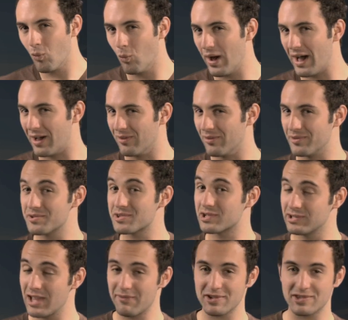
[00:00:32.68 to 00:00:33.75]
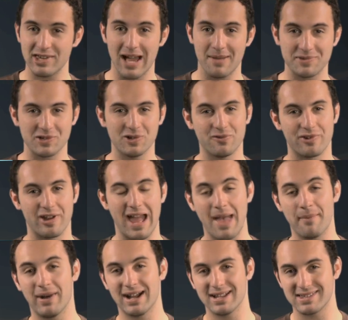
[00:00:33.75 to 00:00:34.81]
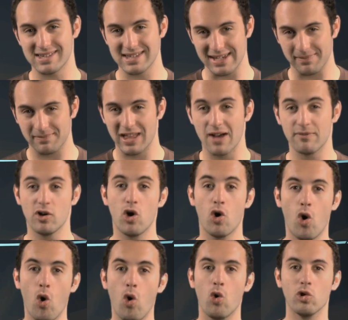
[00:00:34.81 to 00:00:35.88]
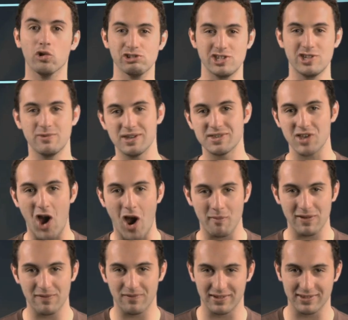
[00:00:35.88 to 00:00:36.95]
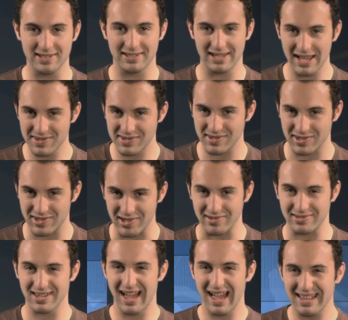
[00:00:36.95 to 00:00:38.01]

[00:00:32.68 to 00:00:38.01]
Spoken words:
Well, those clever chaps over at MIT have a whole US Army funded institute